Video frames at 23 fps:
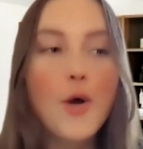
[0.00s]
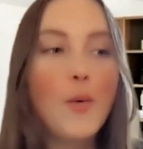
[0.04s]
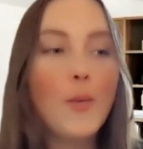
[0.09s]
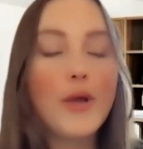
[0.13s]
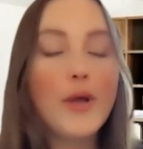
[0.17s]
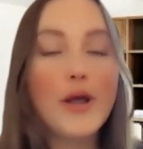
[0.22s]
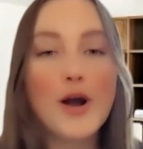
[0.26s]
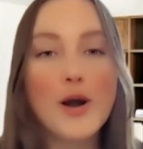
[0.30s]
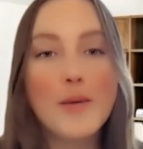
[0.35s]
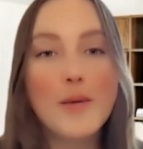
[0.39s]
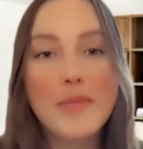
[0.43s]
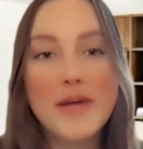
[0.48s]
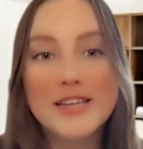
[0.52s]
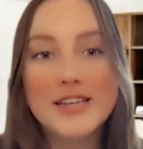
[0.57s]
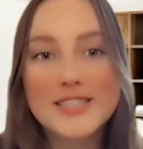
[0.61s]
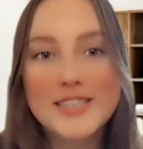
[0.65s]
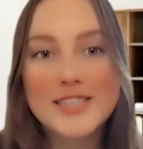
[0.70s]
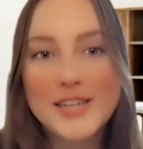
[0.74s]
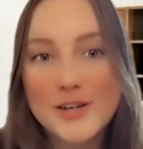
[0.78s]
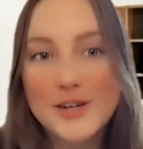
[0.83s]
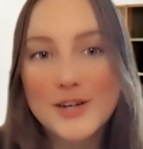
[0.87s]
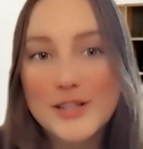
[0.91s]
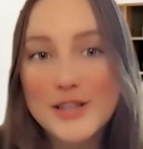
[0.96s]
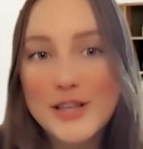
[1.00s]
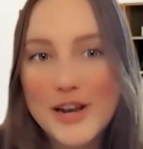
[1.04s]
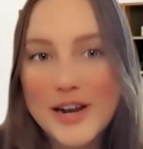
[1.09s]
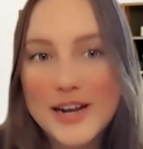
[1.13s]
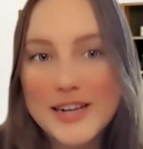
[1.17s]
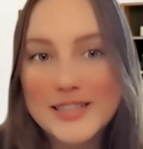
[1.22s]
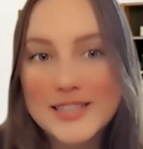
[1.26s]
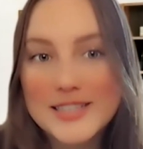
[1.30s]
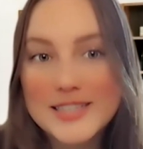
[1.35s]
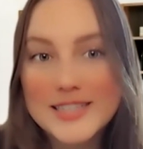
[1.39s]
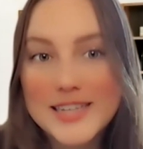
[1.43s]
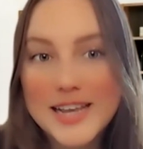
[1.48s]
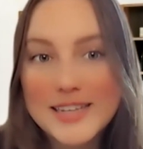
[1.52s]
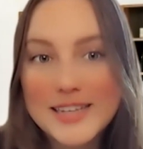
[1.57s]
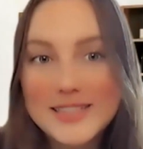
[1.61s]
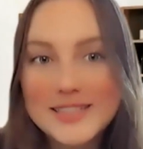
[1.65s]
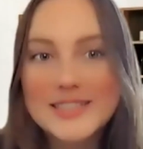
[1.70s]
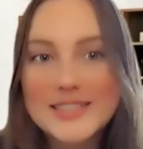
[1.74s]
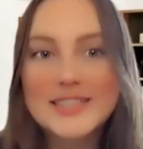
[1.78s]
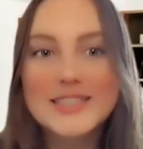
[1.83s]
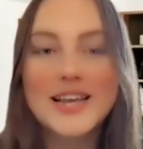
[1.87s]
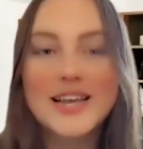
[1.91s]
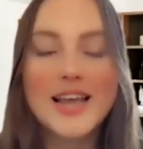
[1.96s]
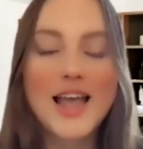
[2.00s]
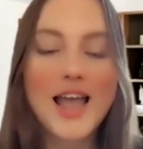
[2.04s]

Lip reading: We are based here in the United States